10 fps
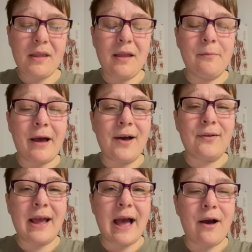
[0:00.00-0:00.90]
about
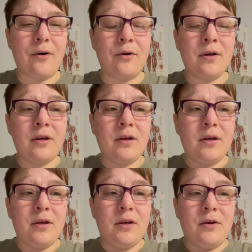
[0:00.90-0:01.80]
how
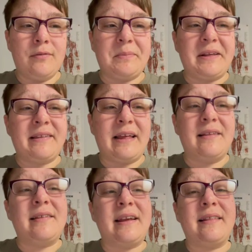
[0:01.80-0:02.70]
we must not
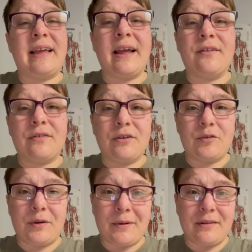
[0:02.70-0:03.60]
seek the answers,
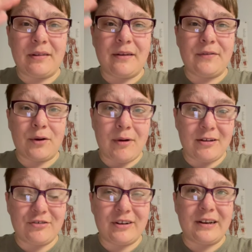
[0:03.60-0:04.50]
we must live the
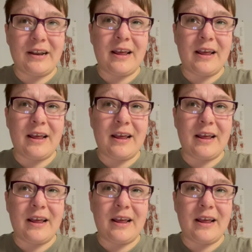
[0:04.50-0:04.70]
question.